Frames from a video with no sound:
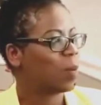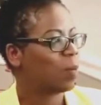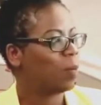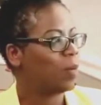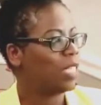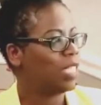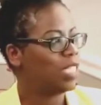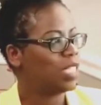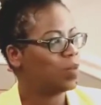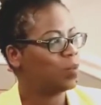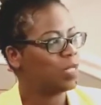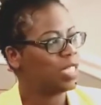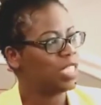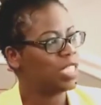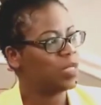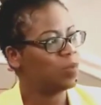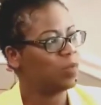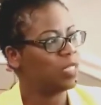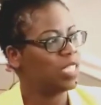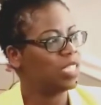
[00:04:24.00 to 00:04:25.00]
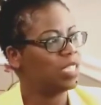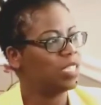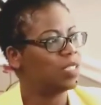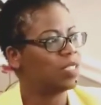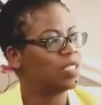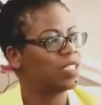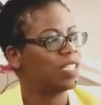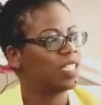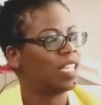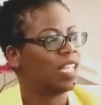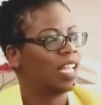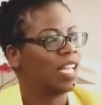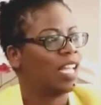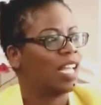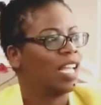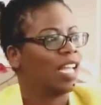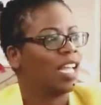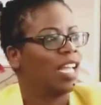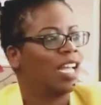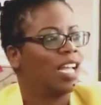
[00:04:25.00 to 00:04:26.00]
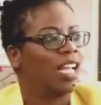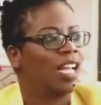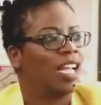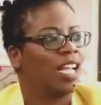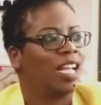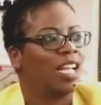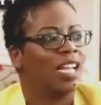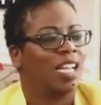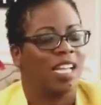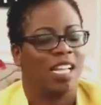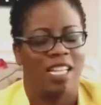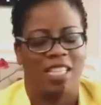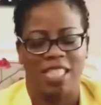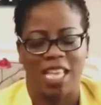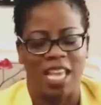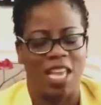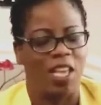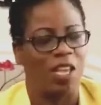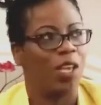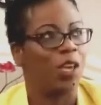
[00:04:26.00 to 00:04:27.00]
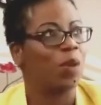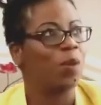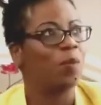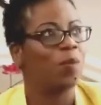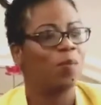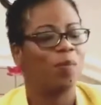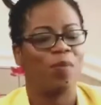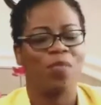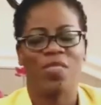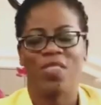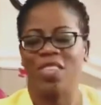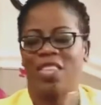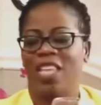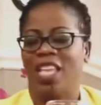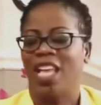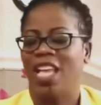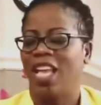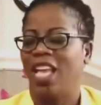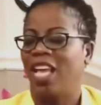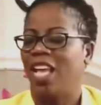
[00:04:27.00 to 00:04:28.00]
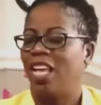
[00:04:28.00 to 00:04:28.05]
Please, please, please. Thank you. You're welcome.